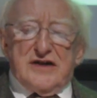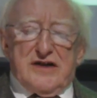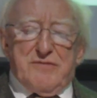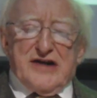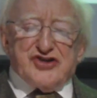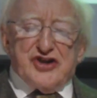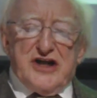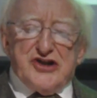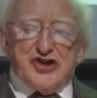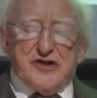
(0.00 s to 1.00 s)

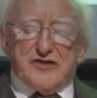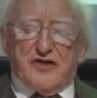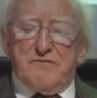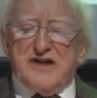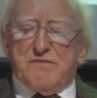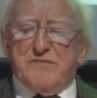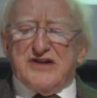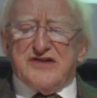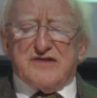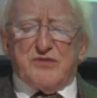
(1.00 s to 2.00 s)
imagination and
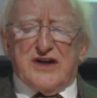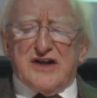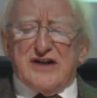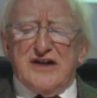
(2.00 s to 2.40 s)
commitment as well